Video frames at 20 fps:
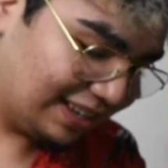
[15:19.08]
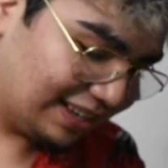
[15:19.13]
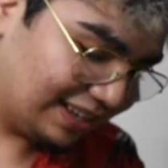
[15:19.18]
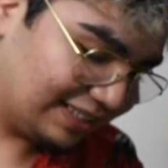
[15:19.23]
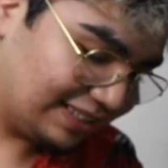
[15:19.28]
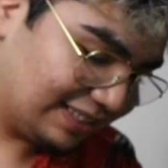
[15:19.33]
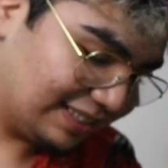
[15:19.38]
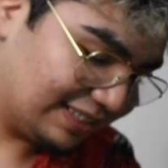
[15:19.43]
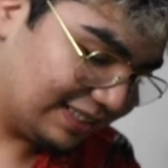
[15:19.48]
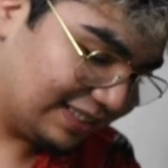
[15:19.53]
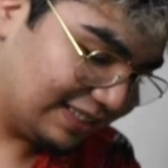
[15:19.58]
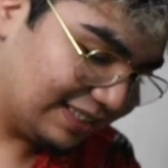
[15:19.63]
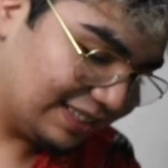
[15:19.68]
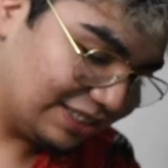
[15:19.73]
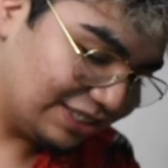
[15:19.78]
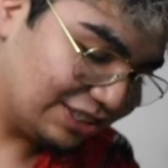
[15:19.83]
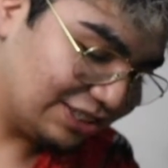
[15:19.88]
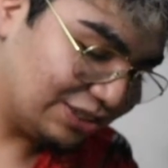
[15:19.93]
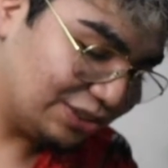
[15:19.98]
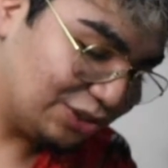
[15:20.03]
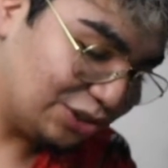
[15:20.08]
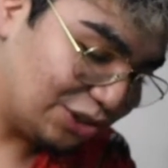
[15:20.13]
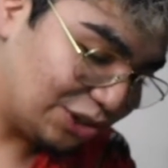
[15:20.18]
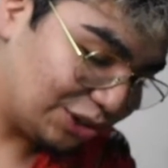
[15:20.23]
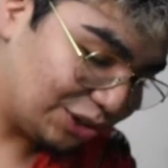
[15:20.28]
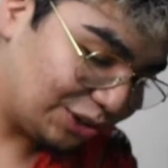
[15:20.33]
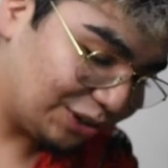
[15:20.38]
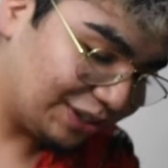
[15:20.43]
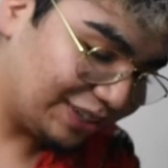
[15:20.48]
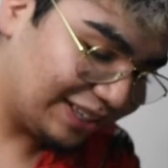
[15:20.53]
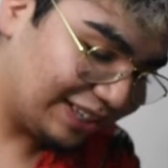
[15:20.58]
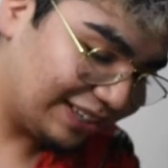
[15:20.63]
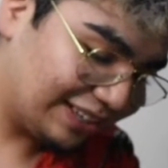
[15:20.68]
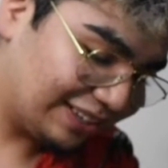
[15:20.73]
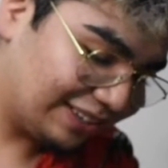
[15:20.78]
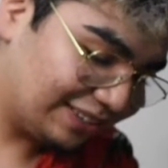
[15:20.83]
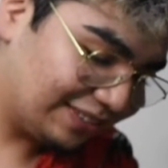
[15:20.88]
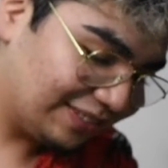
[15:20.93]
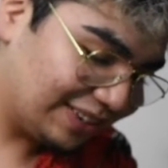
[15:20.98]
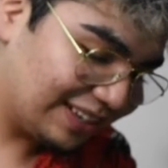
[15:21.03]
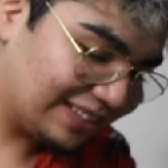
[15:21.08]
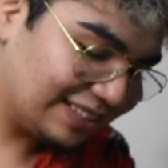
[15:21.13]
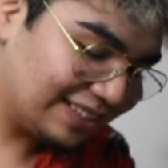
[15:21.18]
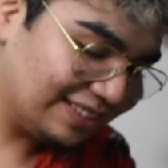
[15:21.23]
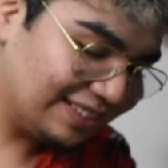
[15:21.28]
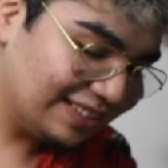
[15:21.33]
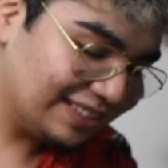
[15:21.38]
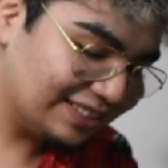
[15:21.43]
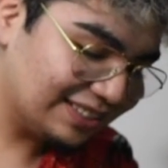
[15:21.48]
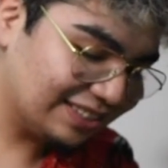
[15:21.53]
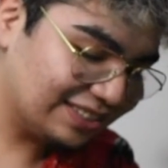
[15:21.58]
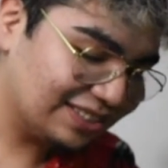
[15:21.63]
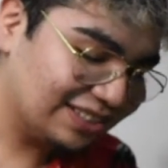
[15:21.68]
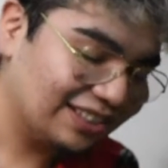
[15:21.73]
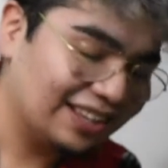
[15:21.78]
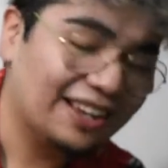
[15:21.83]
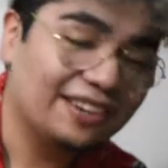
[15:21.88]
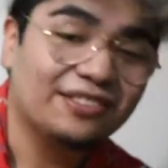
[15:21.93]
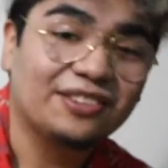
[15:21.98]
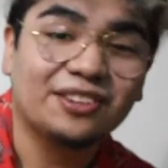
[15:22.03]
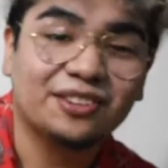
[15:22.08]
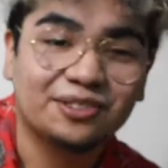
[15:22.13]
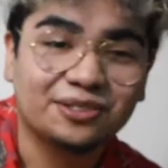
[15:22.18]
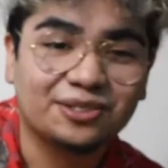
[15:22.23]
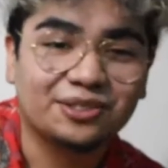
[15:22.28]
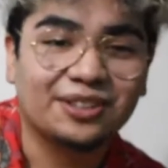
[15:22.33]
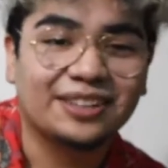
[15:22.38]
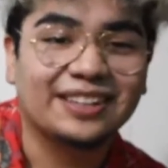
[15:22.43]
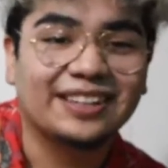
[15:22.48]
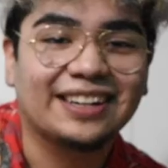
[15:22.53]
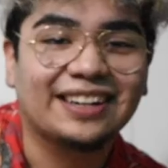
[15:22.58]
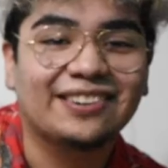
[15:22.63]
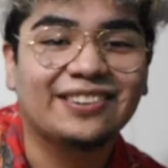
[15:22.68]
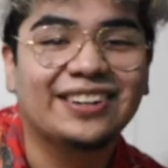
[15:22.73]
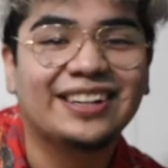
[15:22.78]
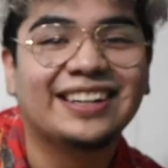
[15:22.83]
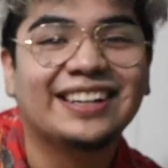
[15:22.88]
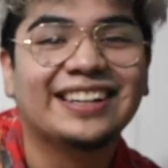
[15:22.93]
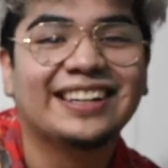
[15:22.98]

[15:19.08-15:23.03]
as I said, this is your year. I sound like such a life coach right now.